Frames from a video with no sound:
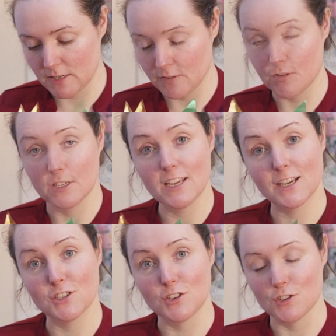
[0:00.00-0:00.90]
and different
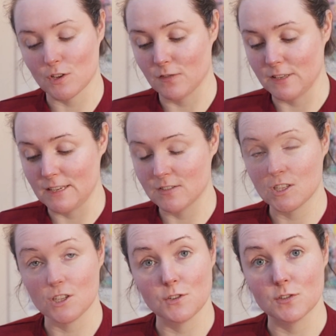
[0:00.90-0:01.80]
textures of leaves
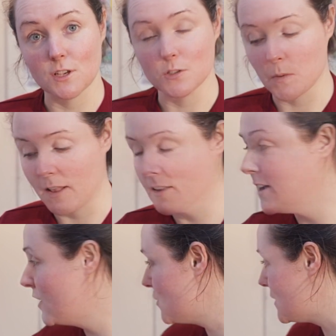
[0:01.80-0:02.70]
to use as well,
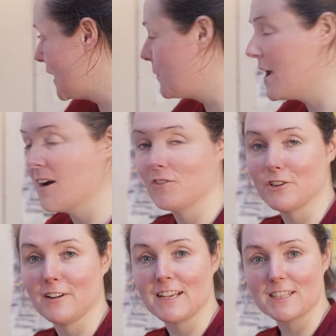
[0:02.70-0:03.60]
just like we have
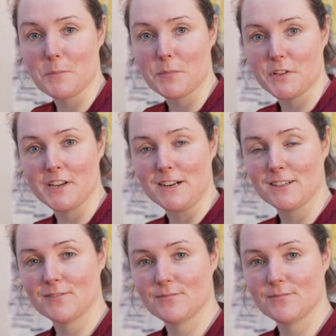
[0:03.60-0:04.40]
on our example here.